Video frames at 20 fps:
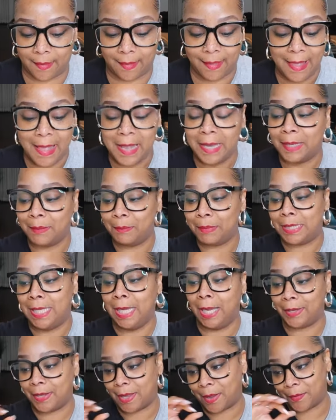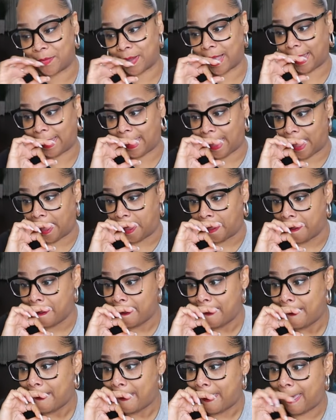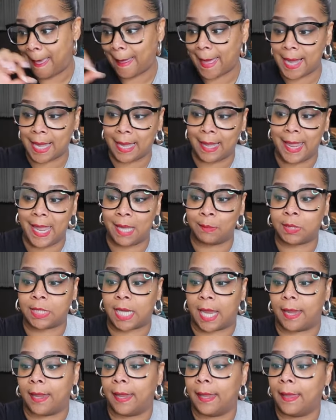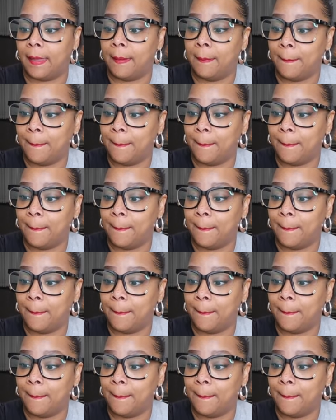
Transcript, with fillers: Let me tell y'all what I got. I got a lamb shank.